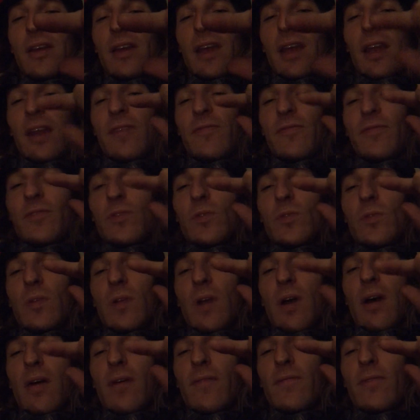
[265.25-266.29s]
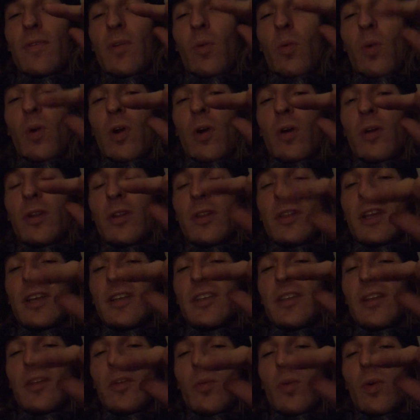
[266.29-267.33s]
And if you love the world or
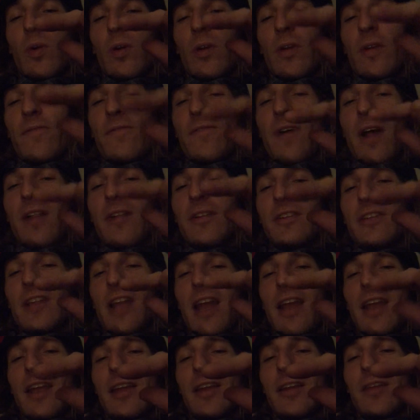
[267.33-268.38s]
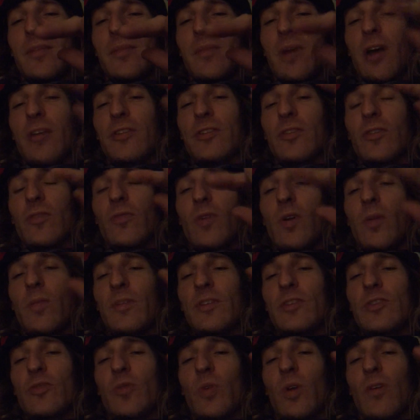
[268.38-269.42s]
things of the world, the Father's not in him. Also
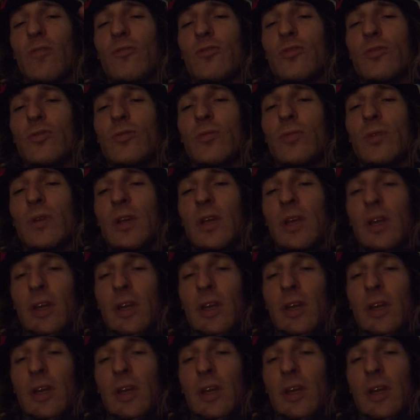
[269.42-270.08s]
Romans 12:2.